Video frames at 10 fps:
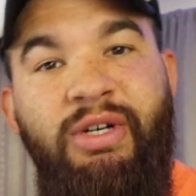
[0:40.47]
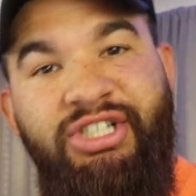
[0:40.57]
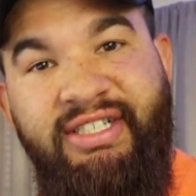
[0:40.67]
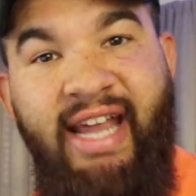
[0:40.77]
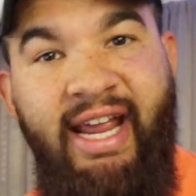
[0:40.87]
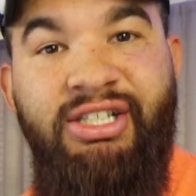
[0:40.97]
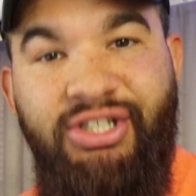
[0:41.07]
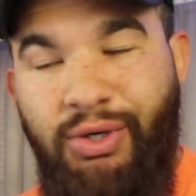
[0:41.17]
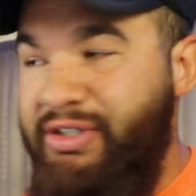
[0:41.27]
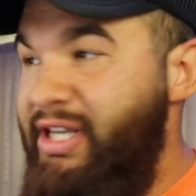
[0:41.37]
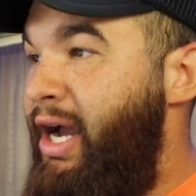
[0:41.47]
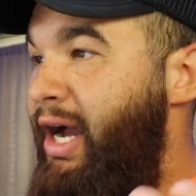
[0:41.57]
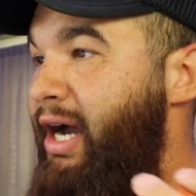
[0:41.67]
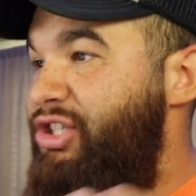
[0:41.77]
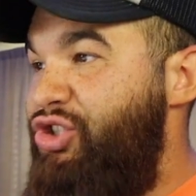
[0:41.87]
which is Dan Searle's
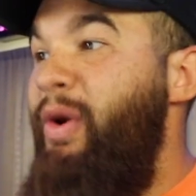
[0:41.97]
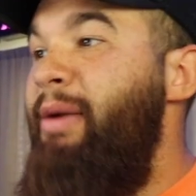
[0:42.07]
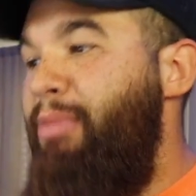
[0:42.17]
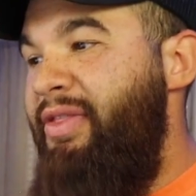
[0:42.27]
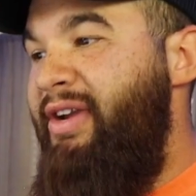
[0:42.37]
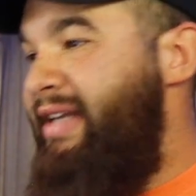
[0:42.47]
twin brother.